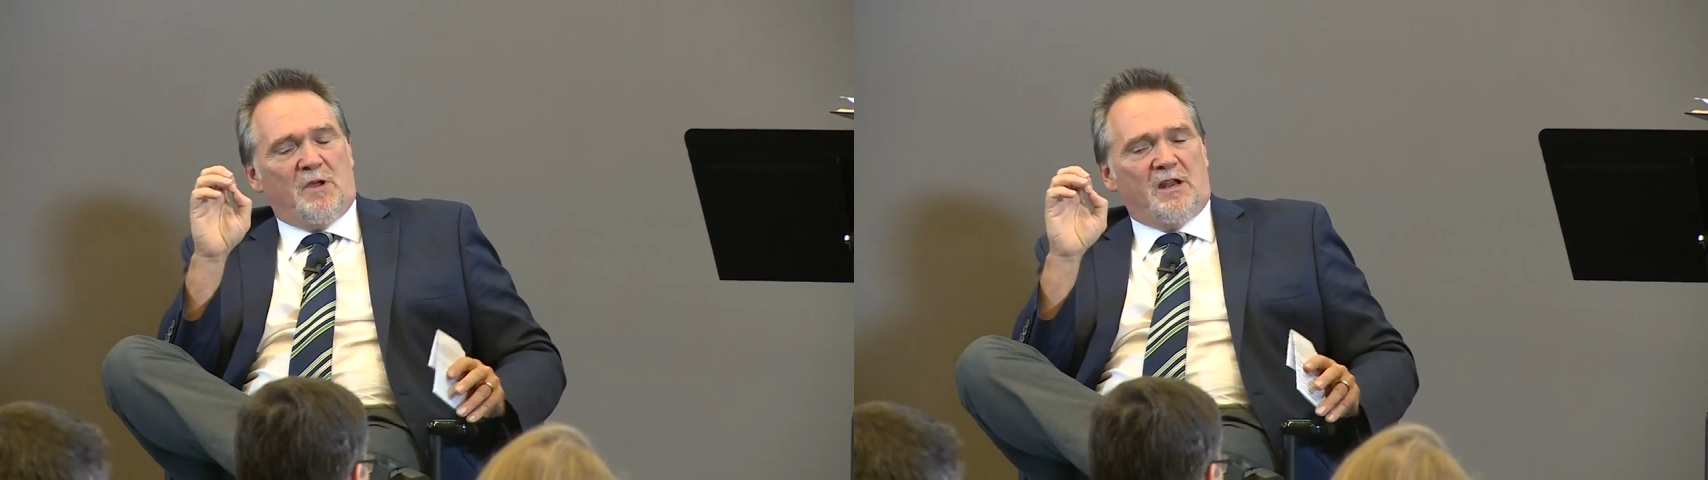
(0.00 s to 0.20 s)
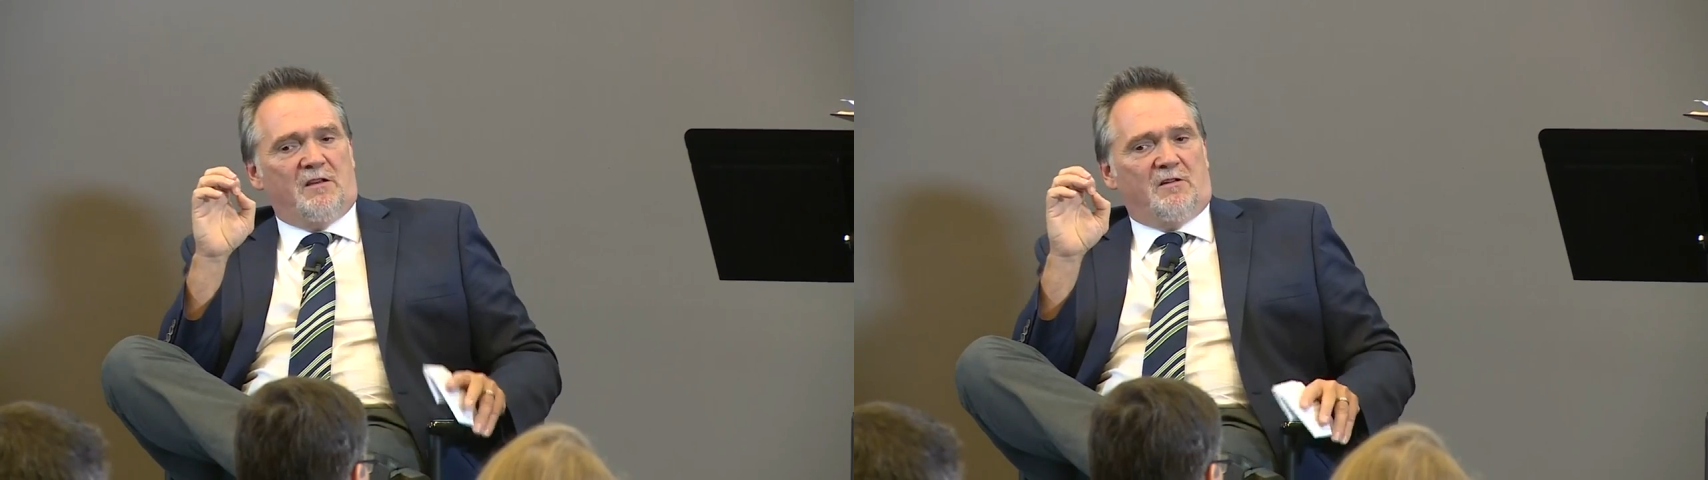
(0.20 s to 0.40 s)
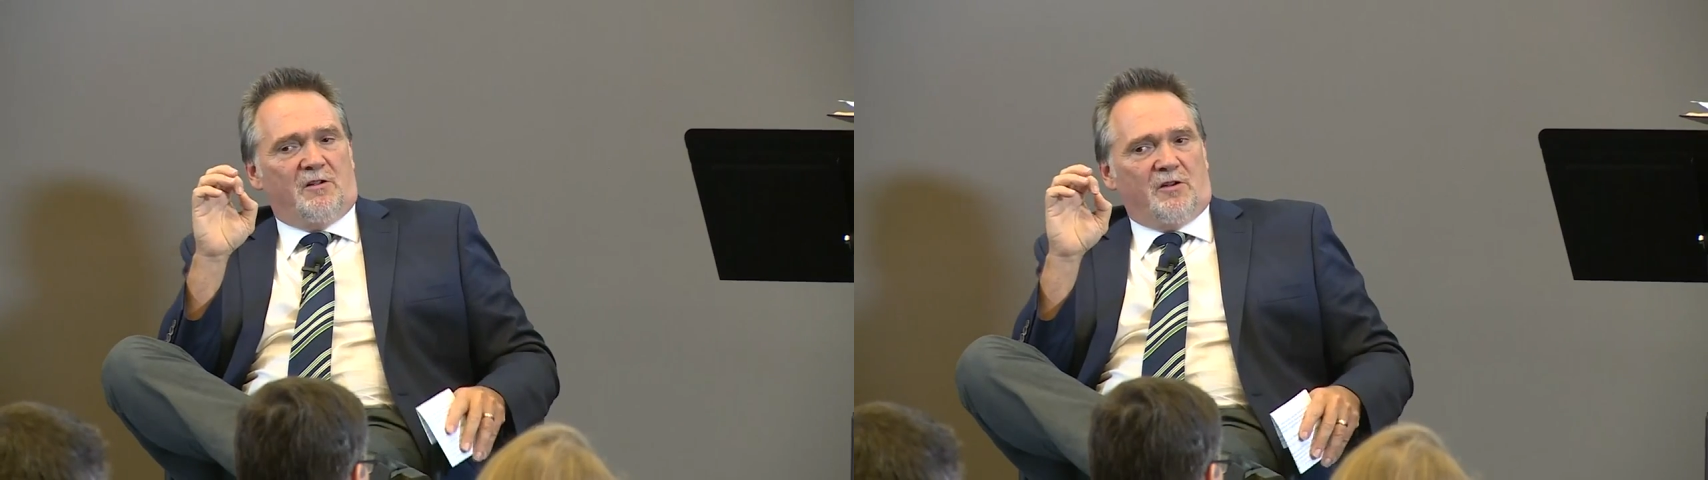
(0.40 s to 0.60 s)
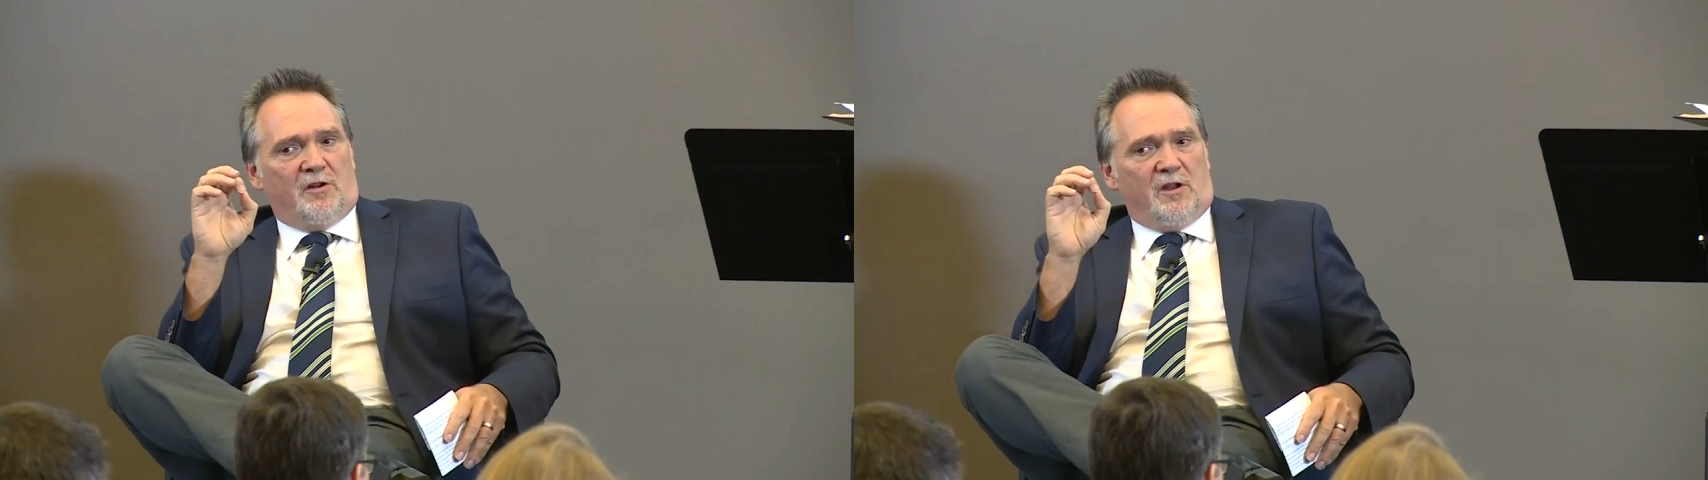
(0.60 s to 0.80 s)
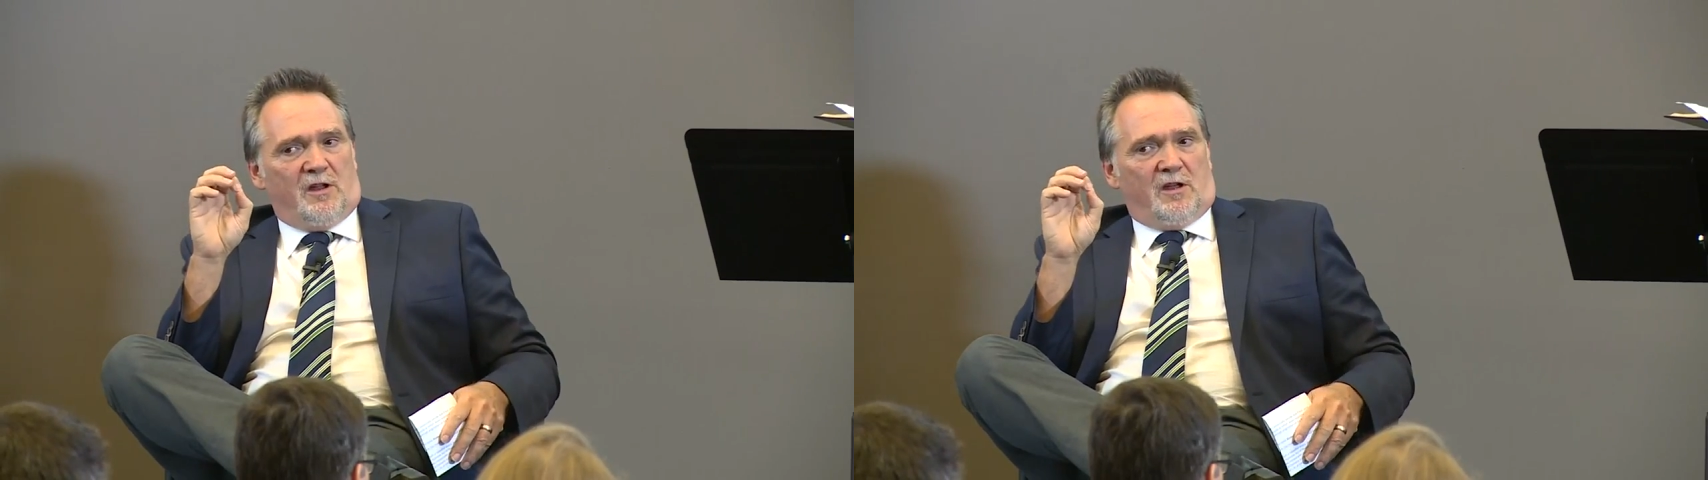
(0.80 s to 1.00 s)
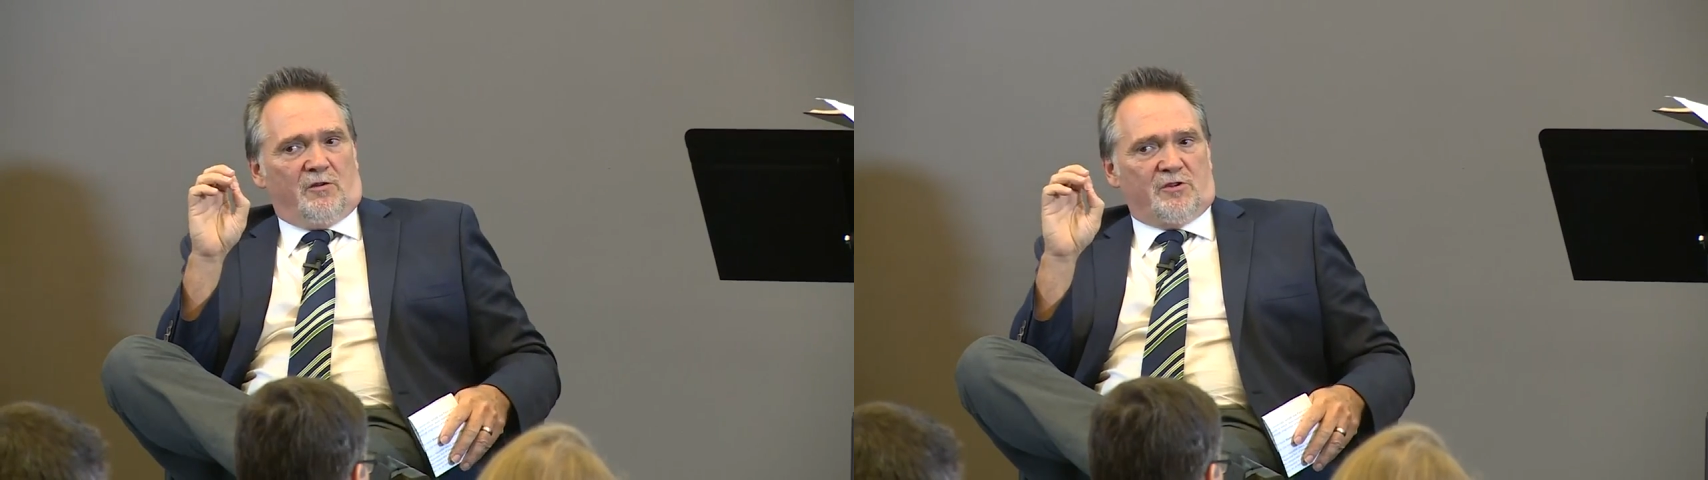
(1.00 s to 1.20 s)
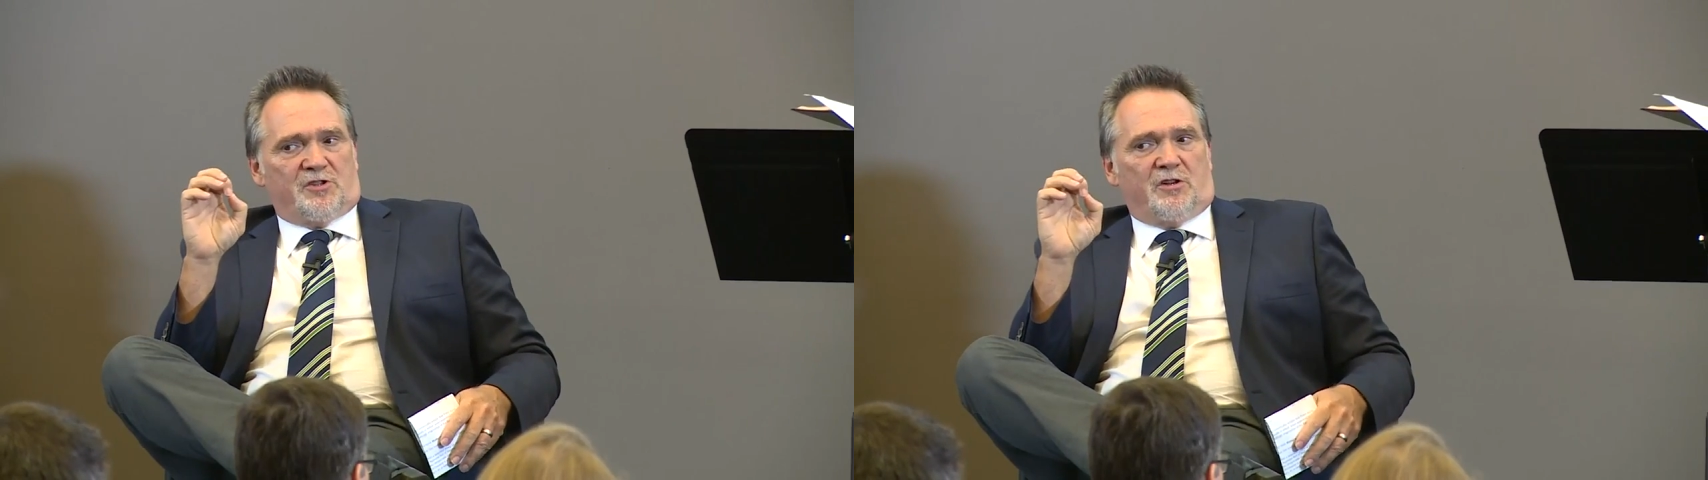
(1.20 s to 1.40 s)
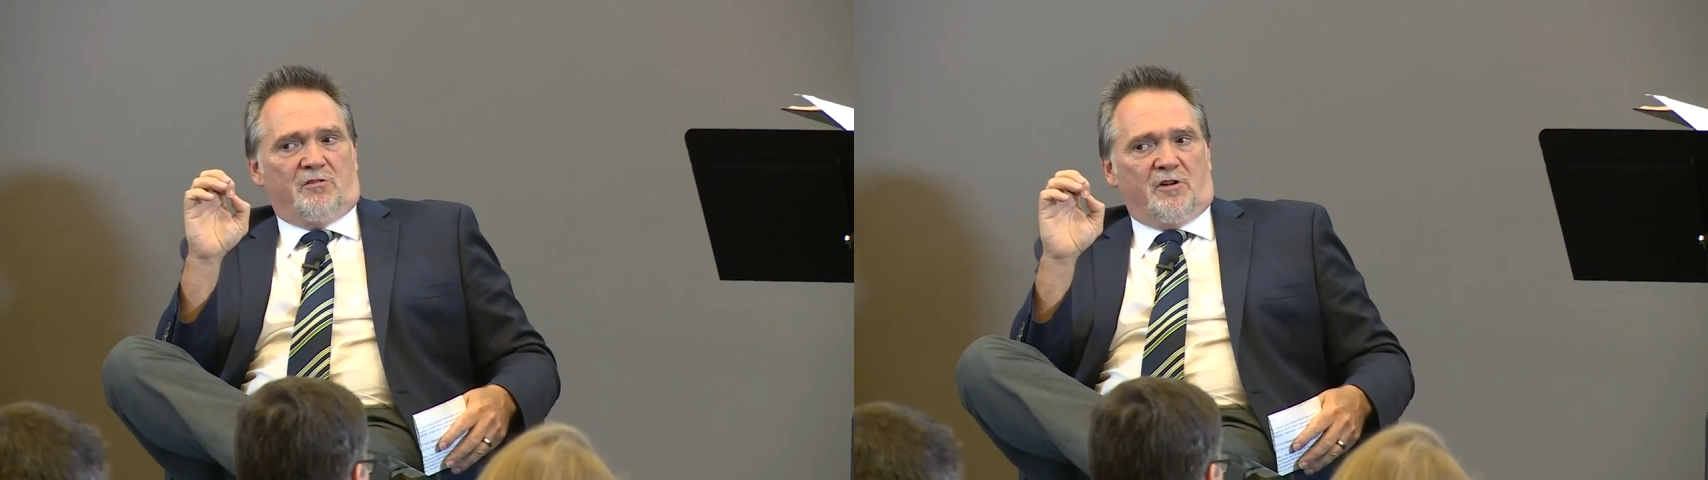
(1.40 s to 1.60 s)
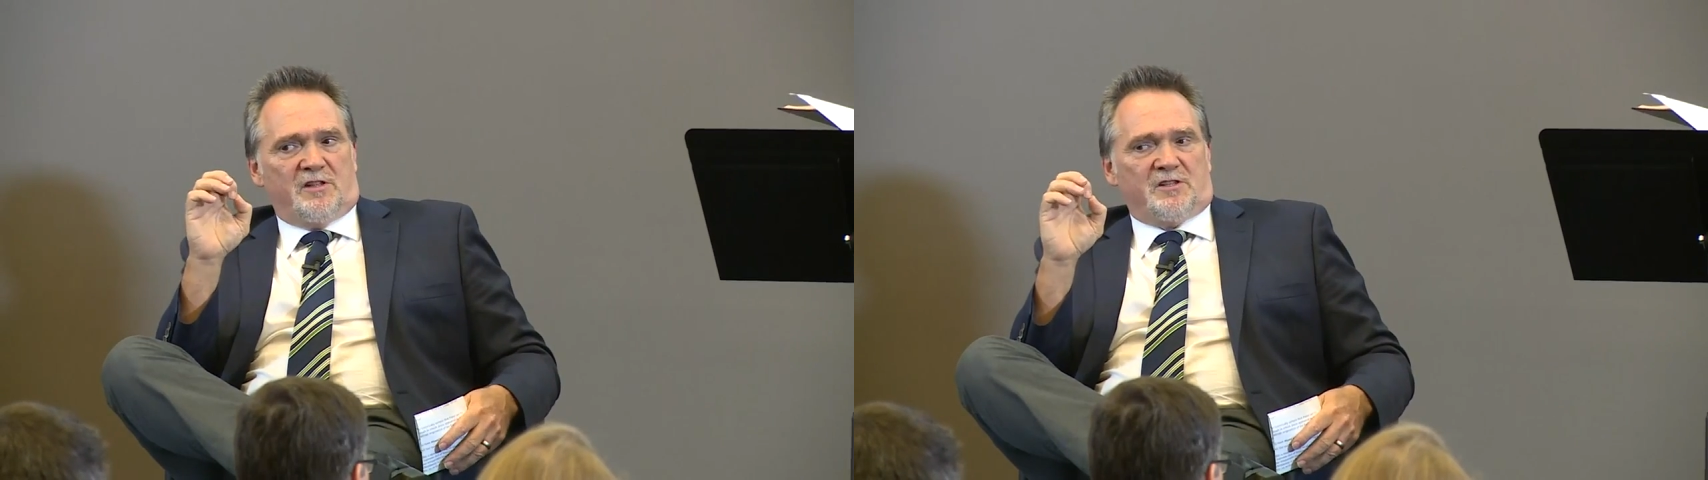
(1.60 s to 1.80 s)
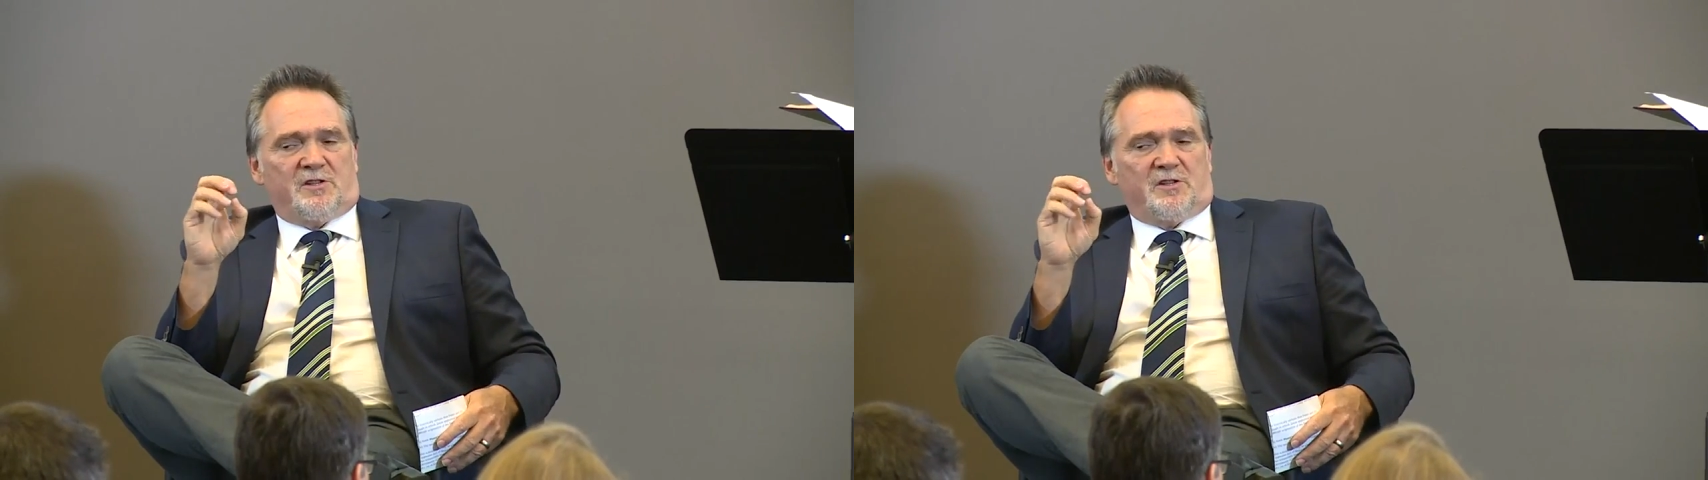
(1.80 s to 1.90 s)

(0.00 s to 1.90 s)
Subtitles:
many Christian creeds.